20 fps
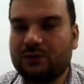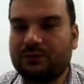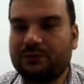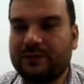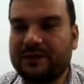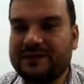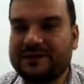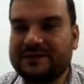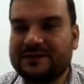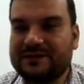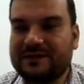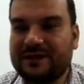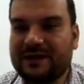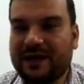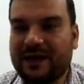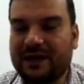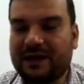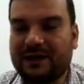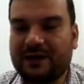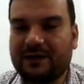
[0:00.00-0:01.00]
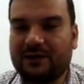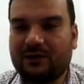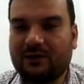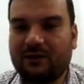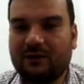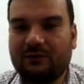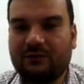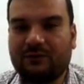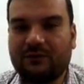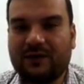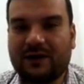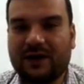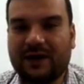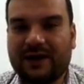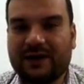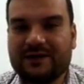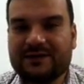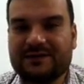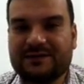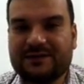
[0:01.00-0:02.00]
be scared of
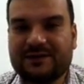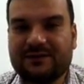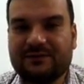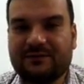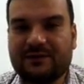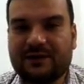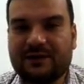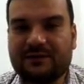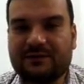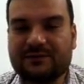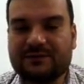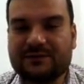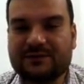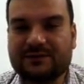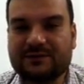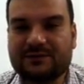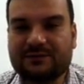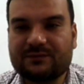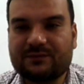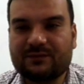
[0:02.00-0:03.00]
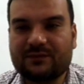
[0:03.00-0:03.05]
high sea waves?